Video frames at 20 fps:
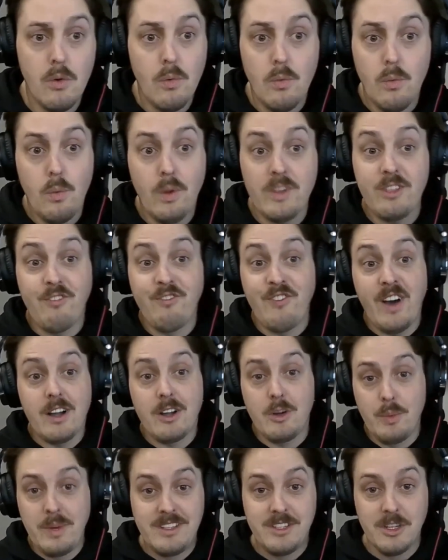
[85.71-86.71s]
What the
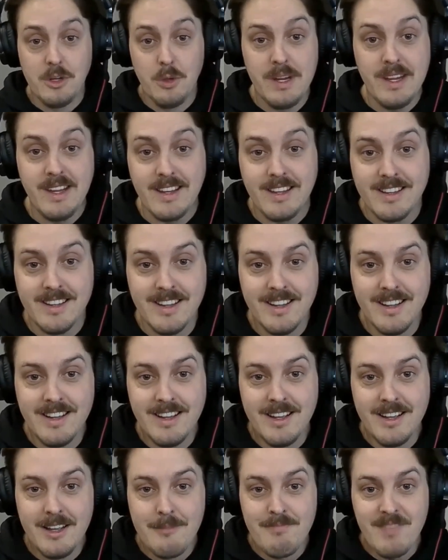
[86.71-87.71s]
are we doing?
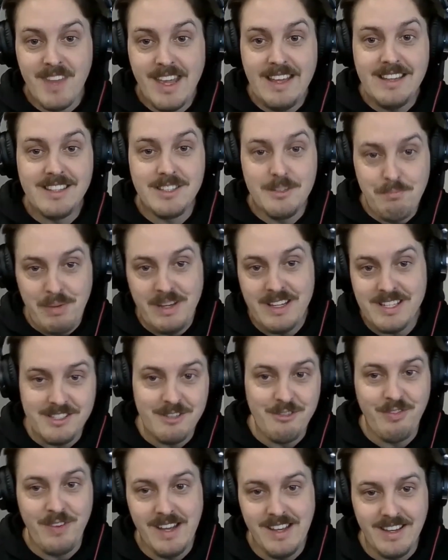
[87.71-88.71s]
He's the best
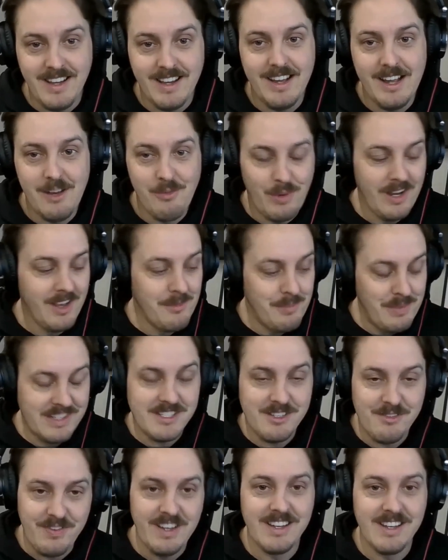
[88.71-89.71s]
defender and one of the best
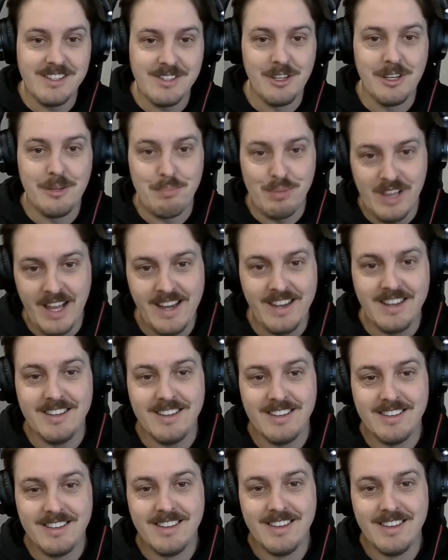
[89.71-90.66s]
defenders on the planet.